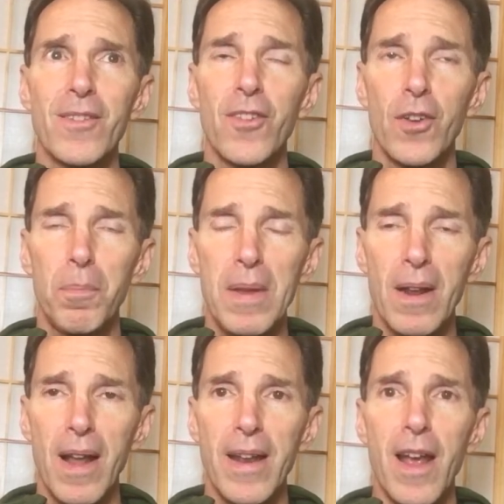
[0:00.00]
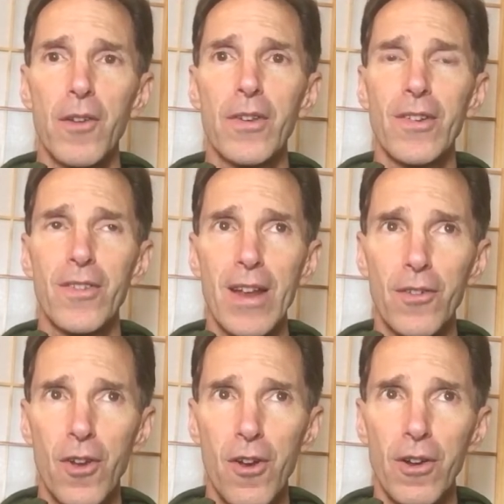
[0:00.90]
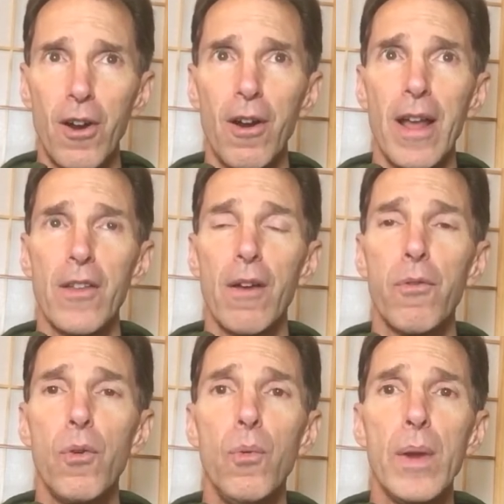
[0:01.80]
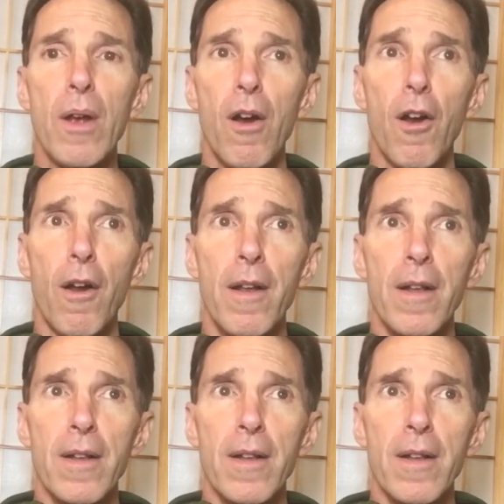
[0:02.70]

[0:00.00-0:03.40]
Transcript: Just be a lighthouse and stand tall in our light of who we are.